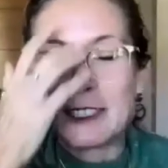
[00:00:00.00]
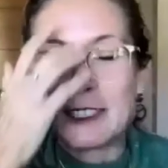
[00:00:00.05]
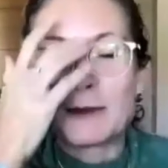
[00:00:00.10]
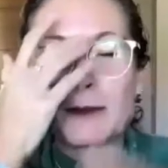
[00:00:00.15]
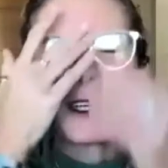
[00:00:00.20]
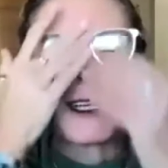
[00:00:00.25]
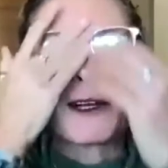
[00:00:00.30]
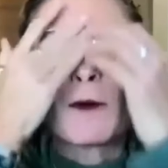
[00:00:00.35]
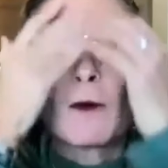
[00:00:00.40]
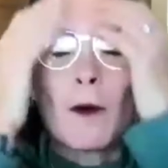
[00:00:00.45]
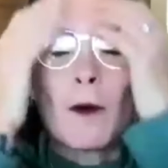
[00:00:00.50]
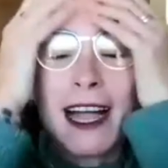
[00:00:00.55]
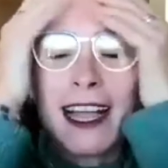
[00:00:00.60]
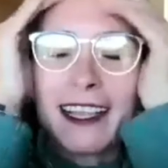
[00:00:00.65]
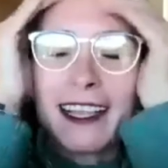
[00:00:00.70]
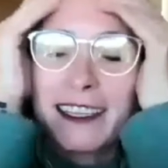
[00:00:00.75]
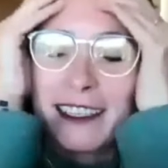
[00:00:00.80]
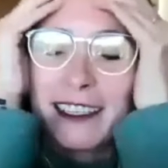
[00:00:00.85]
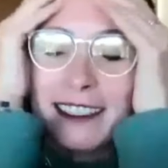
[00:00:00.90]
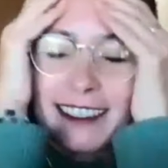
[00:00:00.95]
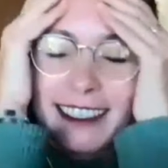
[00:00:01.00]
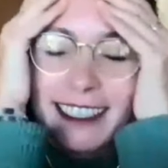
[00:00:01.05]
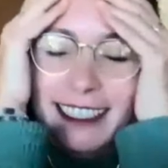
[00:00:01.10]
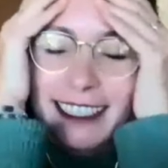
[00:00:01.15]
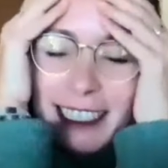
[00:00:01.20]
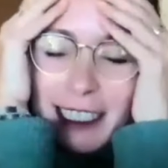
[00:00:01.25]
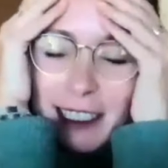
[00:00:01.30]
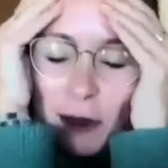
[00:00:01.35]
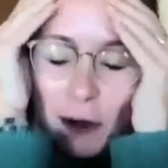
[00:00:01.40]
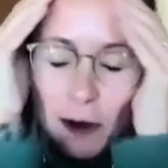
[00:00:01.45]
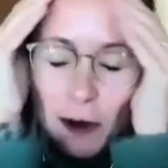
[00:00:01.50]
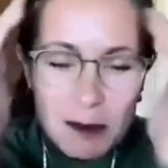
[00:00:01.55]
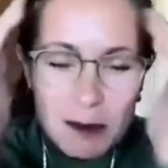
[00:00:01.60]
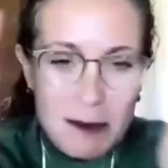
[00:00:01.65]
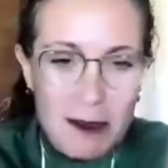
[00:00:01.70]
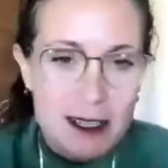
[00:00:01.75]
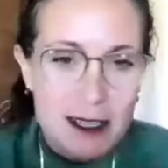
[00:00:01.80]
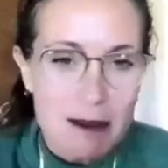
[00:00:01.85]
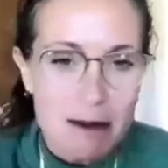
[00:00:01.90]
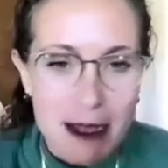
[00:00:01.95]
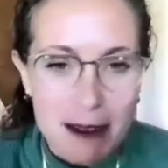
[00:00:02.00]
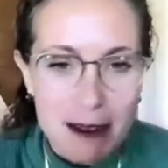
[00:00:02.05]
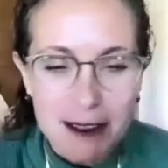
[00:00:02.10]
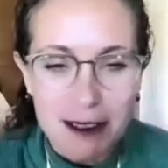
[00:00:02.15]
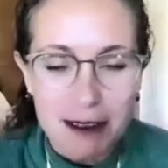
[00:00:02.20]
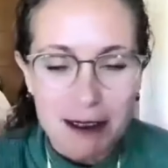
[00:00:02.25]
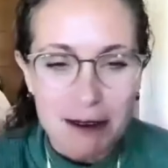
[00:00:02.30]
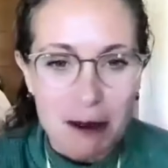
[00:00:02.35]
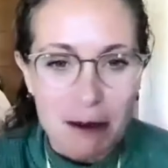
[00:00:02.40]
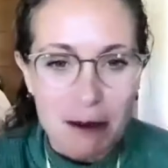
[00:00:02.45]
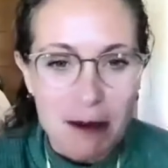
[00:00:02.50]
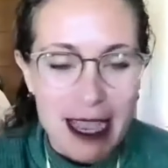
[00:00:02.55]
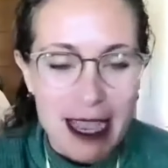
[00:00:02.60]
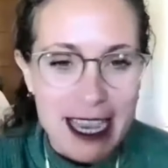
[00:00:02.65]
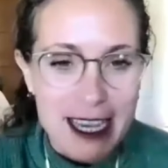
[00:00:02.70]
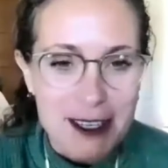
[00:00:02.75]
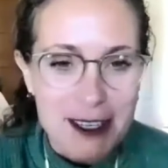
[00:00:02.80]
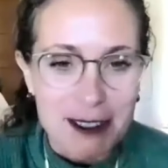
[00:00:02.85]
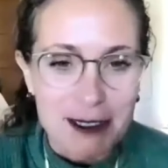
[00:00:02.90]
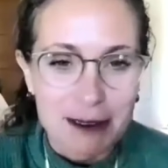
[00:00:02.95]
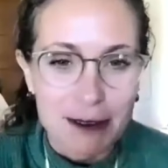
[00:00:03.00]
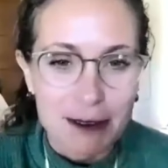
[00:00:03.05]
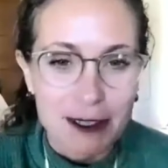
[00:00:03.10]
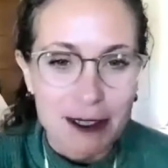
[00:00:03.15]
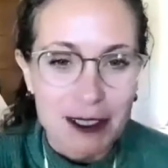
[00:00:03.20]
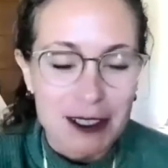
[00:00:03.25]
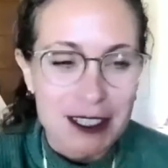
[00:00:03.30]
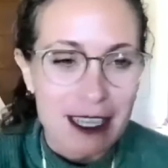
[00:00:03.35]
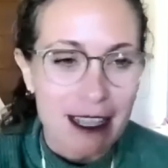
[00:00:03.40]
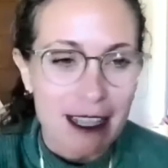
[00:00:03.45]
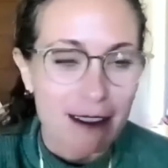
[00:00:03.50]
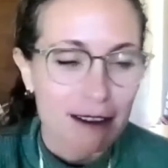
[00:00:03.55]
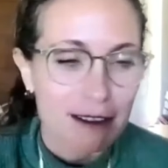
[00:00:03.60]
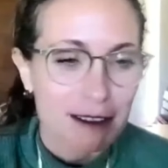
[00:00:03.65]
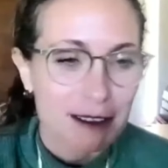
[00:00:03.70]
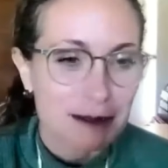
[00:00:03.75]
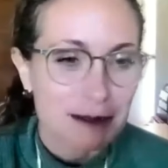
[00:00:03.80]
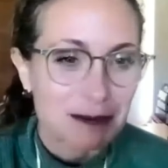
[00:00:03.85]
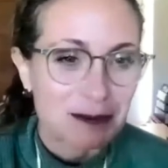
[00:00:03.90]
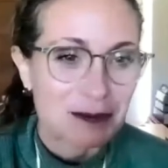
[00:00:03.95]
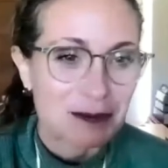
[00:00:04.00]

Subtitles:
It requires an enormous amount of compassion for yourself.